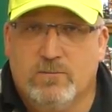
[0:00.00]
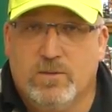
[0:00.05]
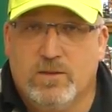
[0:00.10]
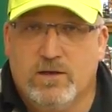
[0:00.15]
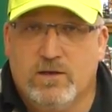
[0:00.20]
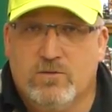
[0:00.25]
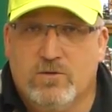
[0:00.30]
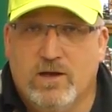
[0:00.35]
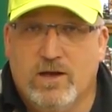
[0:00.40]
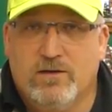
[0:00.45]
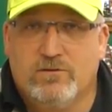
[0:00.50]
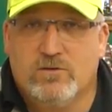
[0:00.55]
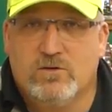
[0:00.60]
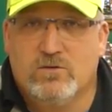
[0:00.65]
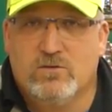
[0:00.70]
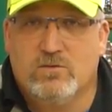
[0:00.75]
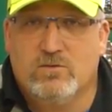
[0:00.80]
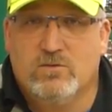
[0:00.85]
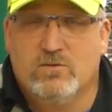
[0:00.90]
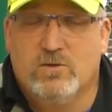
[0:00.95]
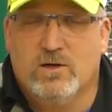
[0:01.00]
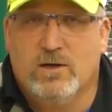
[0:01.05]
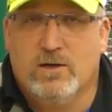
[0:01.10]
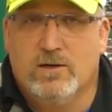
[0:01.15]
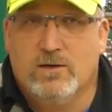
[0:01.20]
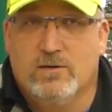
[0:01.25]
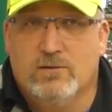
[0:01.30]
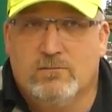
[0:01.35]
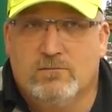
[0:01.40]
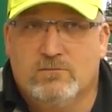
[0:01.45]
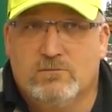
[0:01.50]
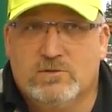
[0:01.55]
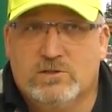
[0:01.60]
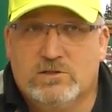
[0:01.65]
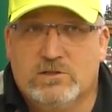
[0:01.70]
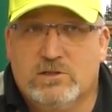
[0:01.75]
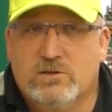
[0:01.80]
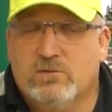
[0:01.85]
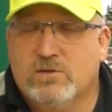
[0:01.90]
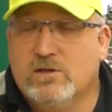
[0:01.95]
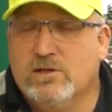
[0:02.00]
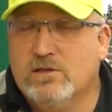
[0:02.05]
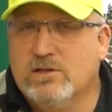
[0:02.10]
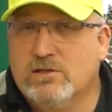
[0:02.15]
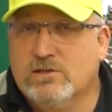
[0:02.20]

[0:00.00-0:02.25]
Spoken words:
you have to see what it